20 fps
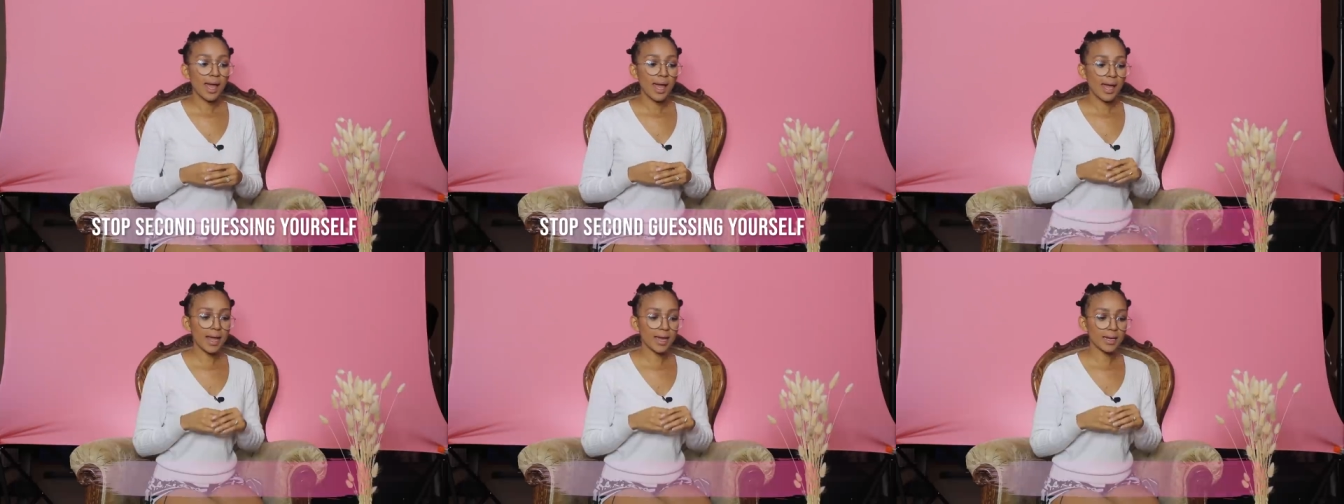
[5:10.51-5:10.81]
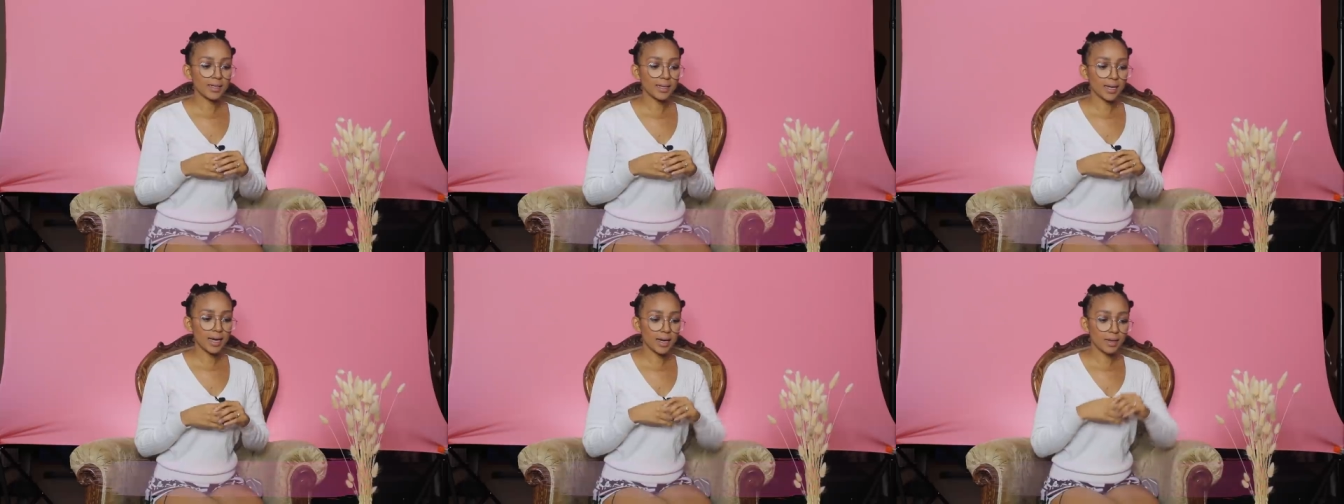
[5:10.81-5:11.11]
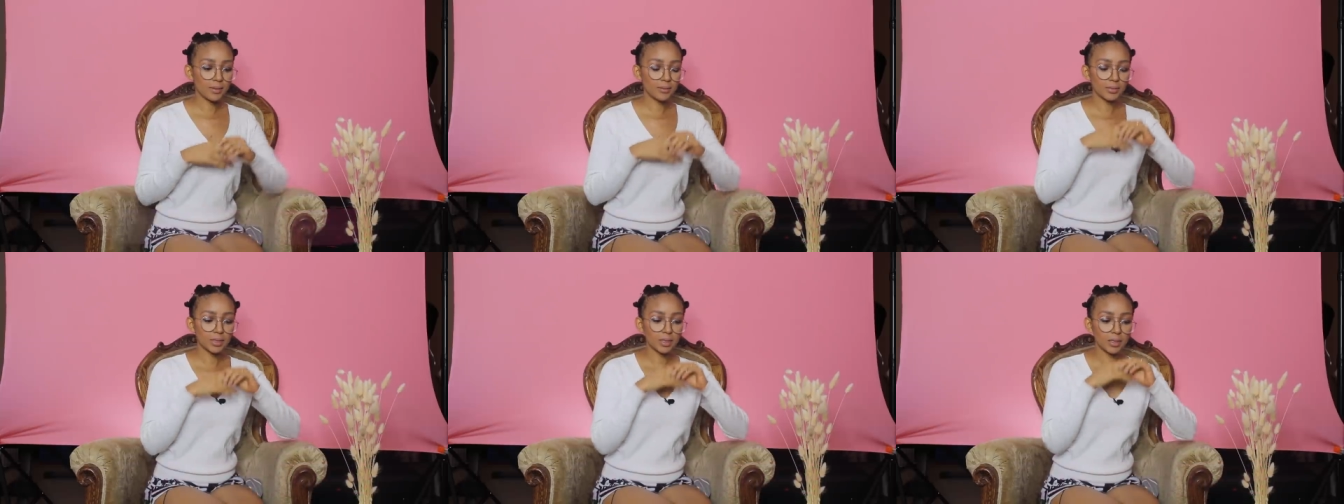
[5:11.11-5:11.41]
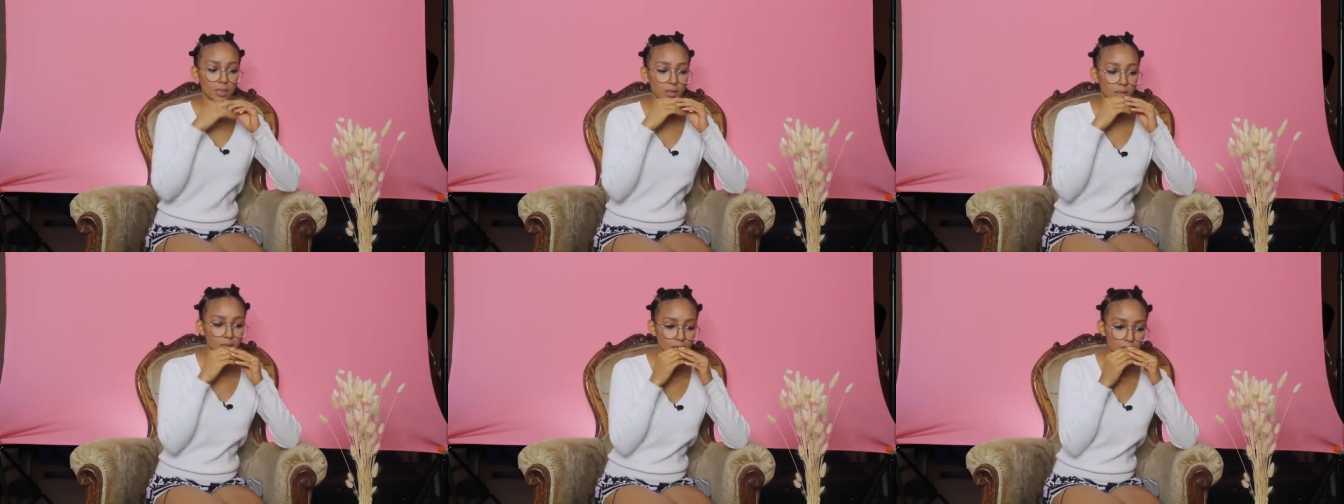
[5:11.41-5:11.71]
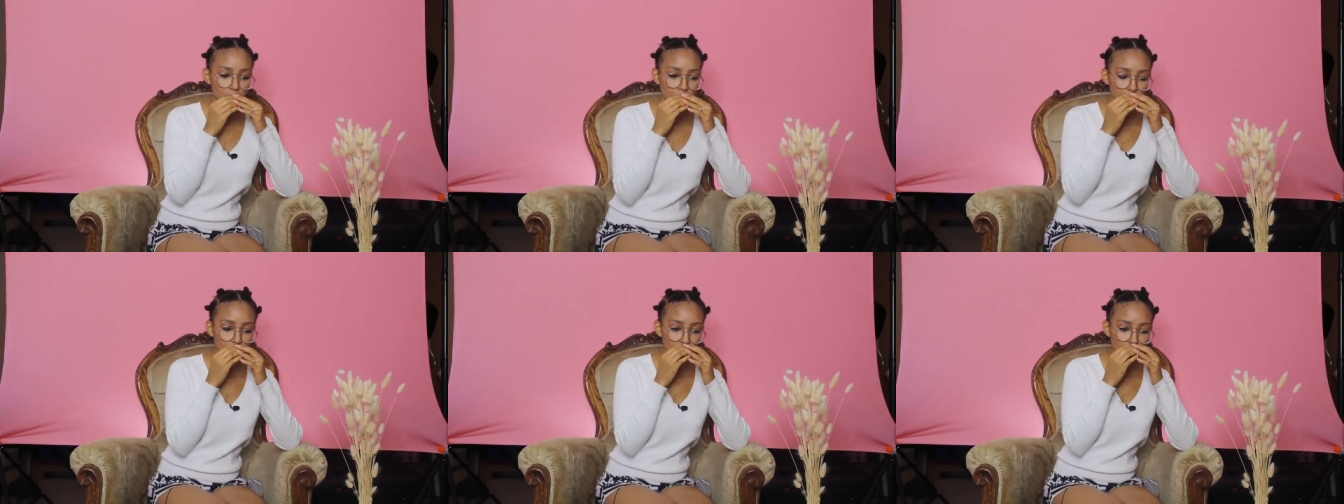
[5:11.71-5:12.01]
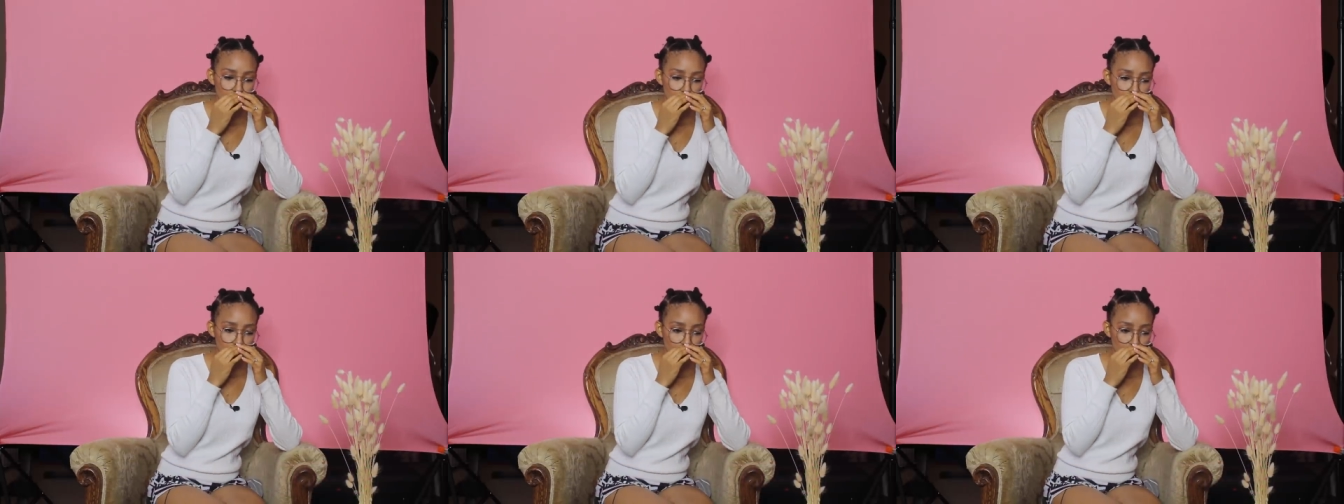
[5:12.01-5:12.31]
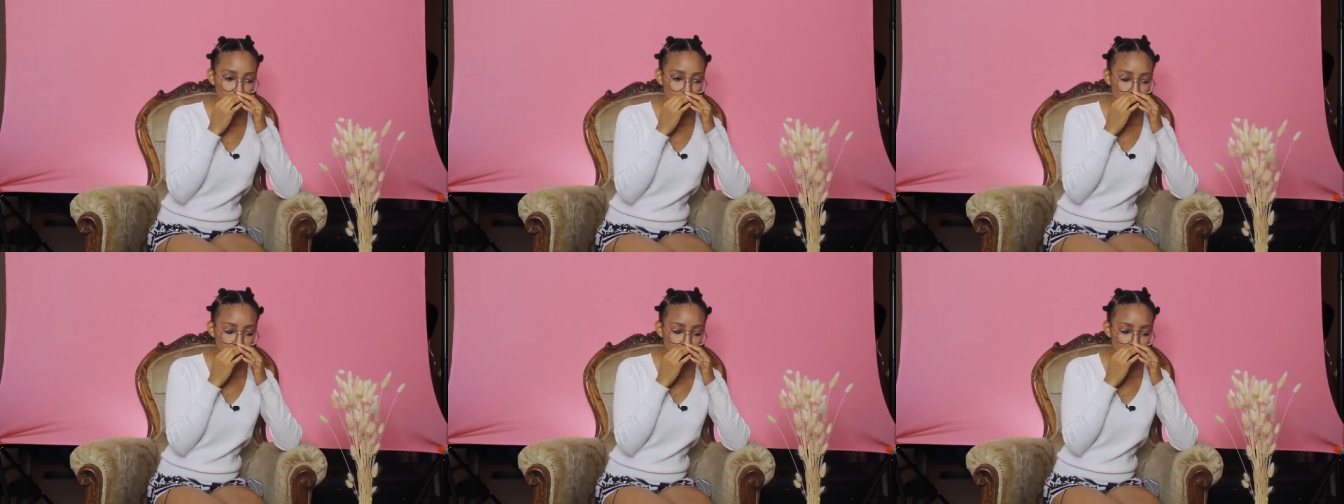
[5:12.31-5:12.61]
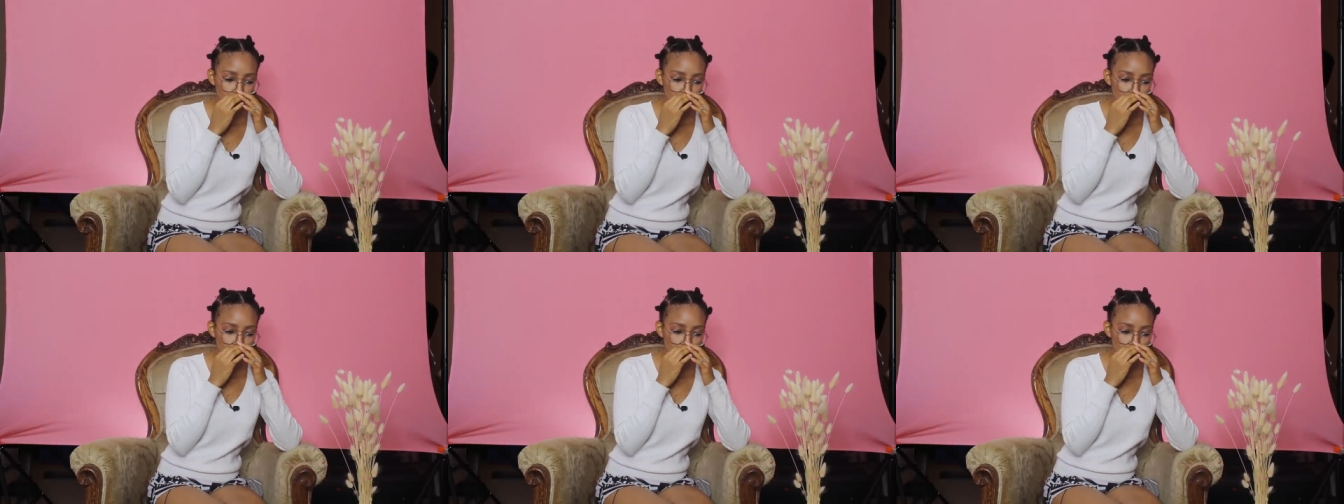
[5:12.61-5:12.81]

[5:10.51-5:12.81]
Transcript: and um, oh, I'm just not, I'm not